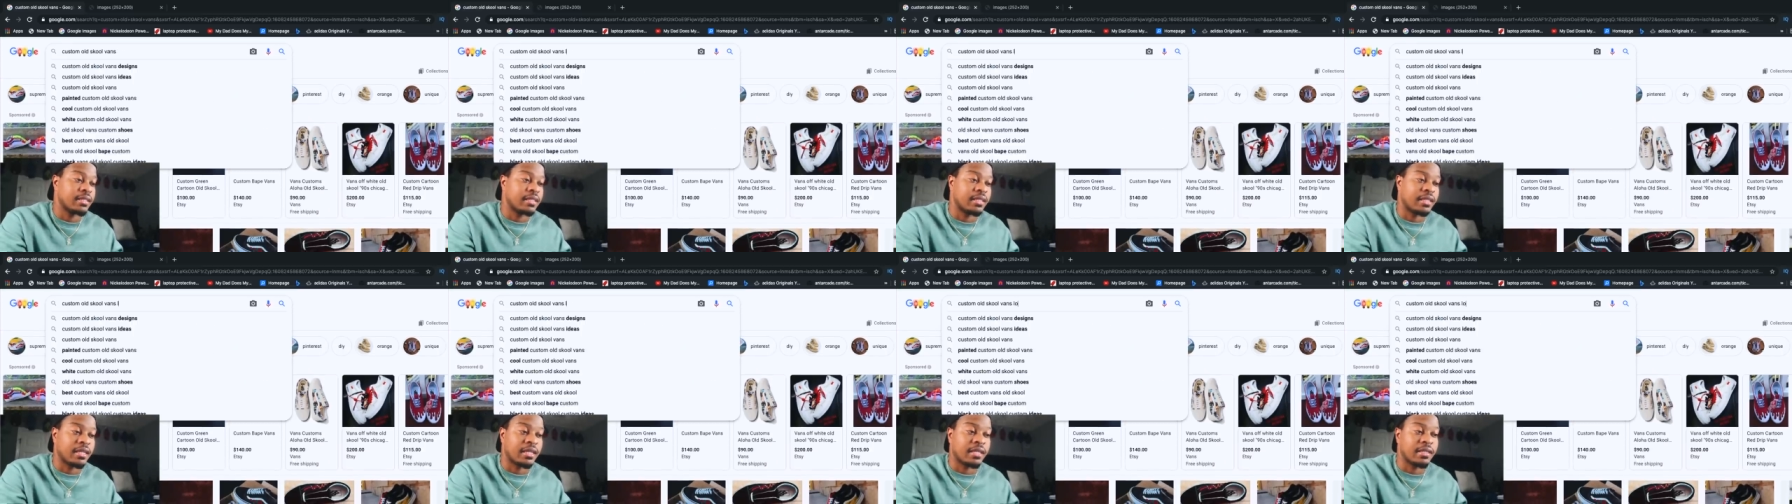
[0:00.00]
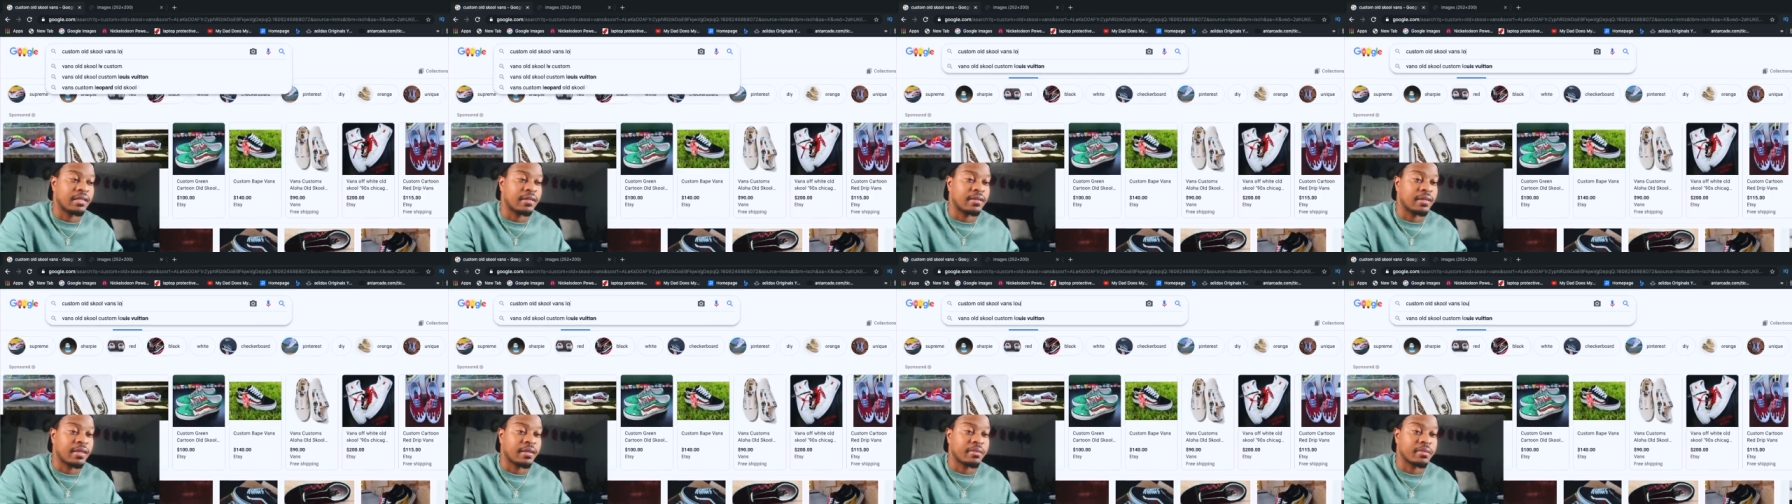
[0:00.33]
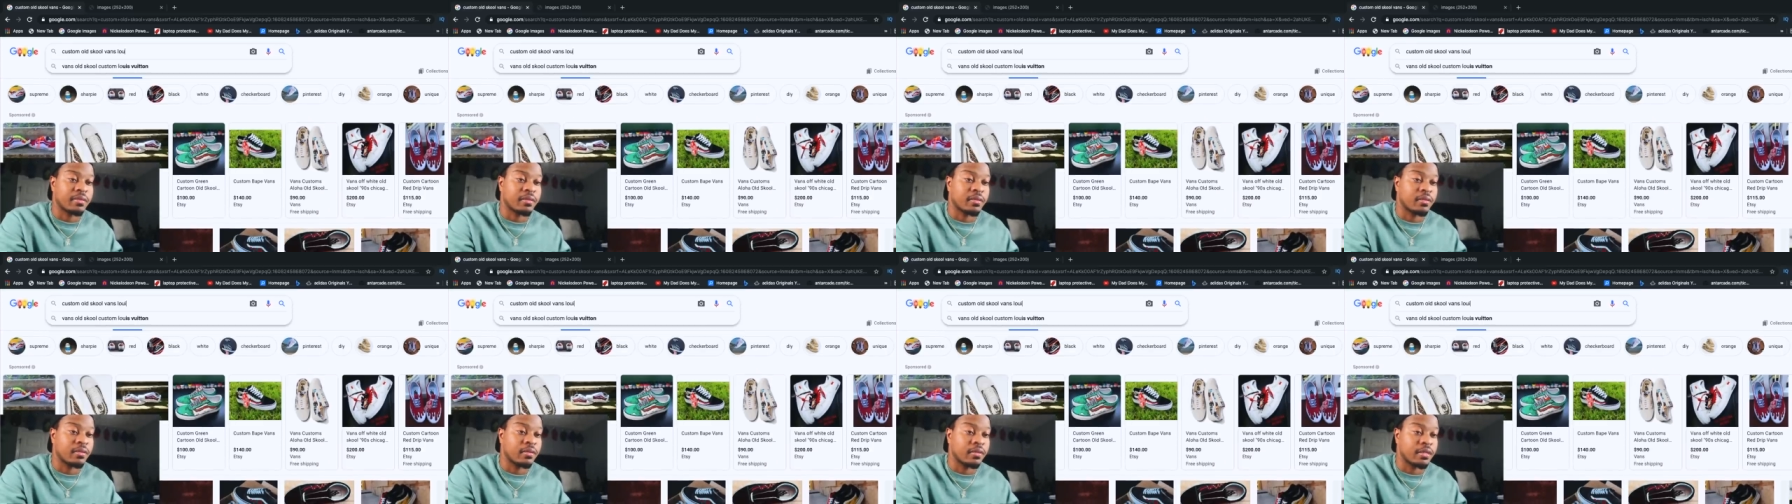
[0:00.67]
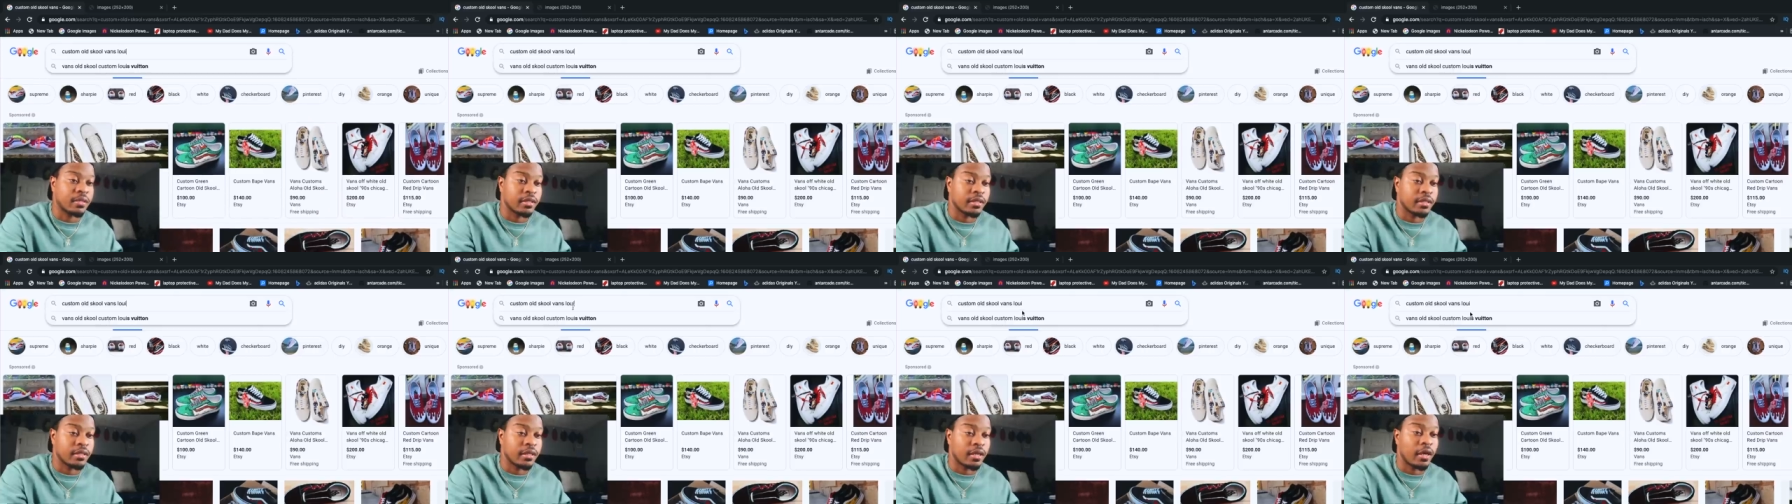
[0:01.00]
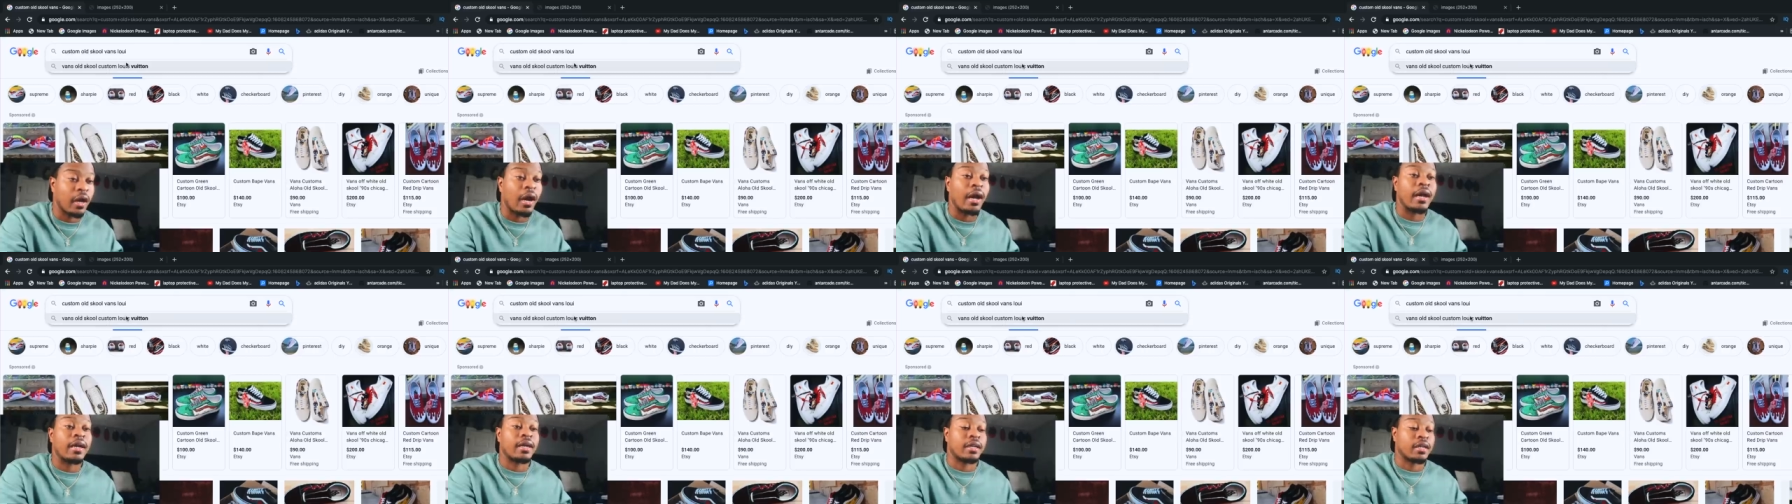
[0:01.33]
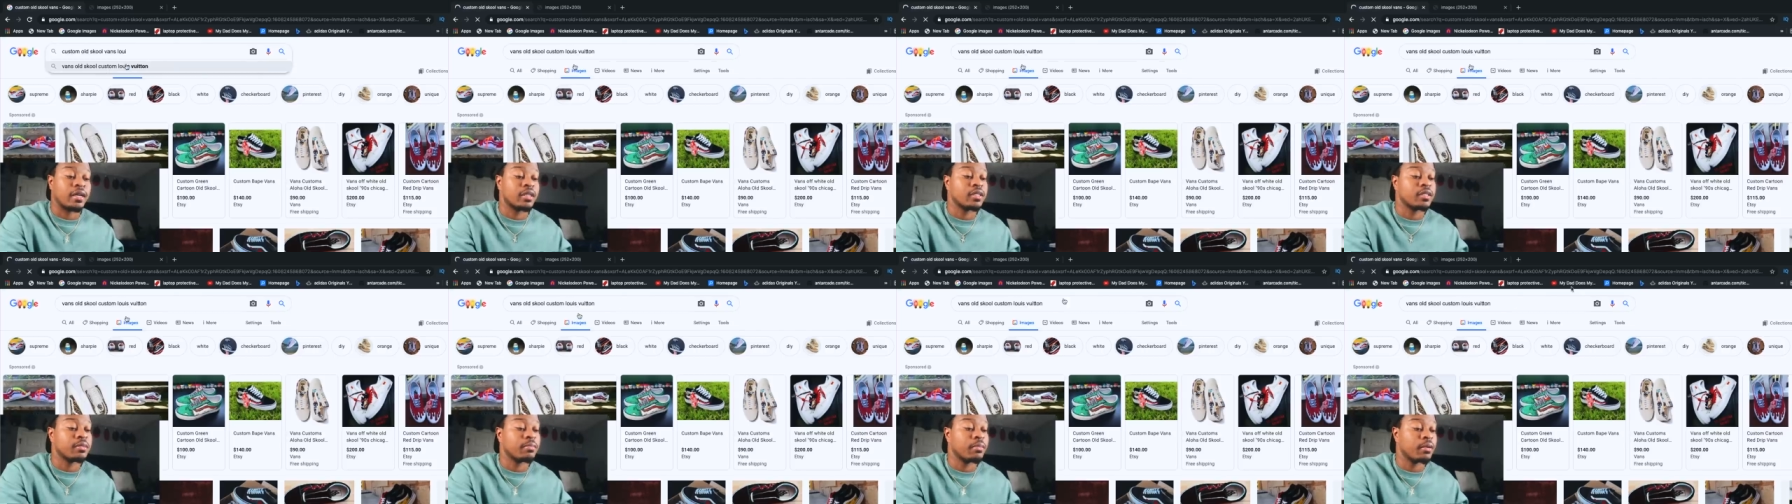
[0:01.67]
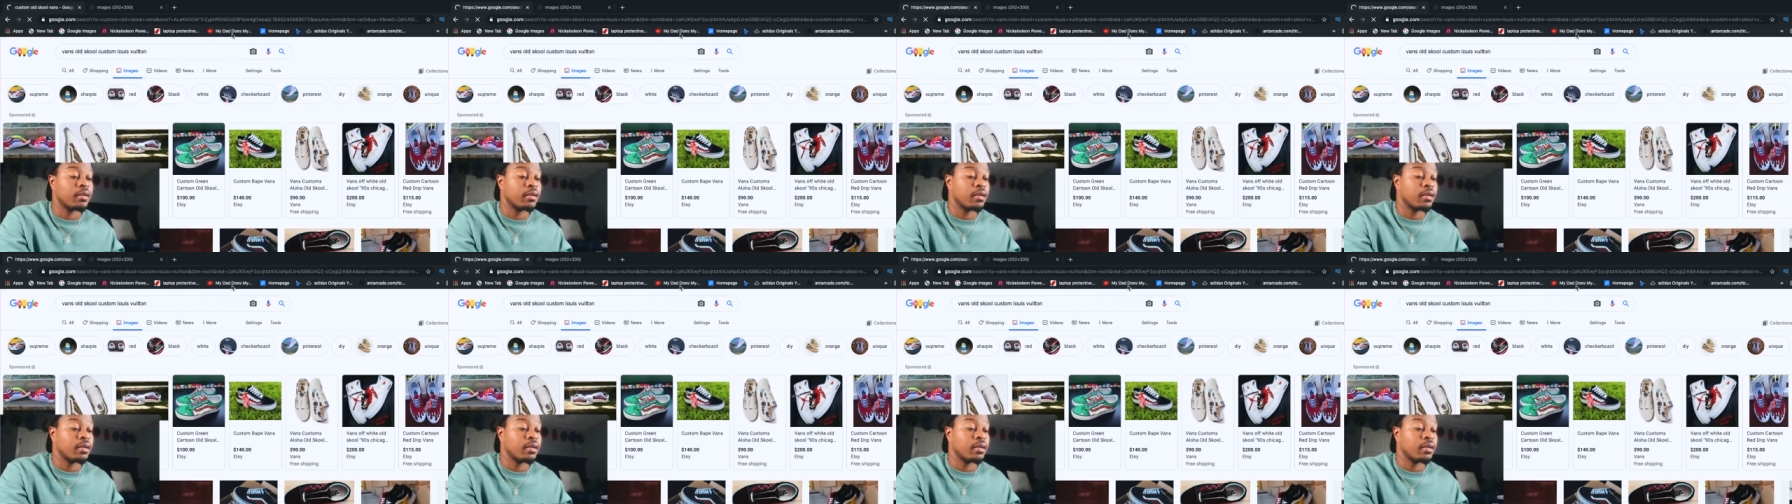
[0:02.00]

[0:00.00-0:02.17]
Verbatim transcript: Yeah, I know that was corny. All right, custom.